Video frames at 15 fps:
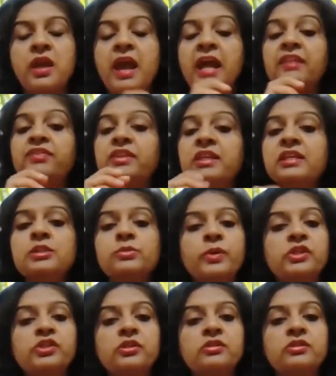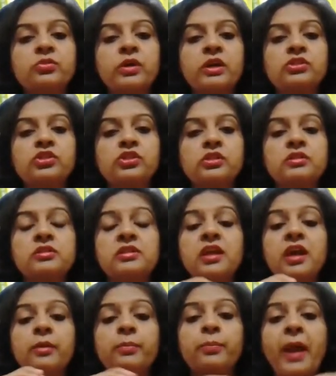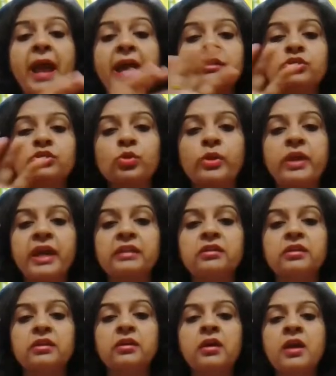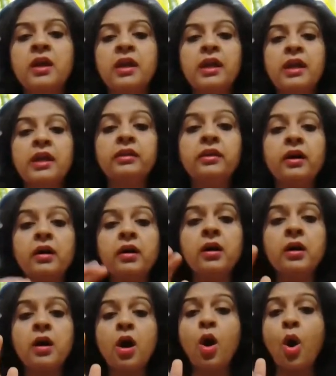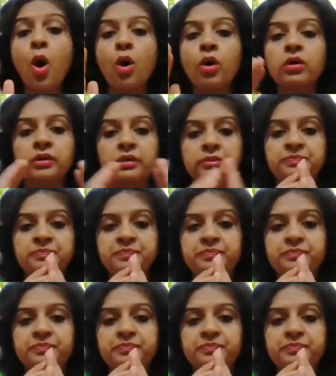and these special structures, they are packed together in an organ.